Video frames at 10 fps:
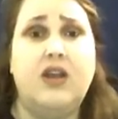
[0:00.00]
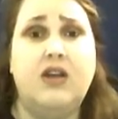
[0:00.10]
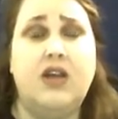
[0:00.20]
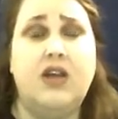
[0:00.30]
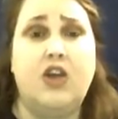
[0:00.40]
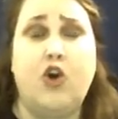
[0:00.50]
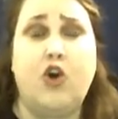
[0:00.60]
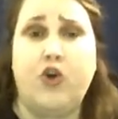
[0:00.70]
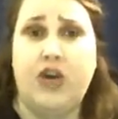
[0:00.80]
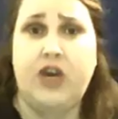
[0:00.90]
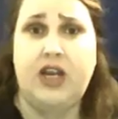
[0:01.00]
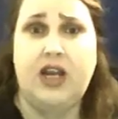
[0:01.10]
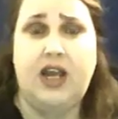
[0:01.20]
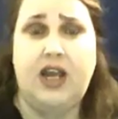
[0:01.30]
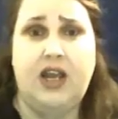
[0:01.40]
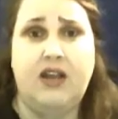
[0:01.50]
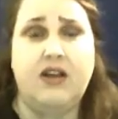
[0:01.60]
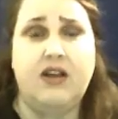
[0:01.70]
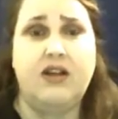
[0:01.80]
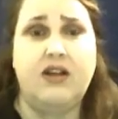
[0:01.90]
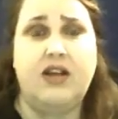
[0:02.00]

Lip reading: incurring a an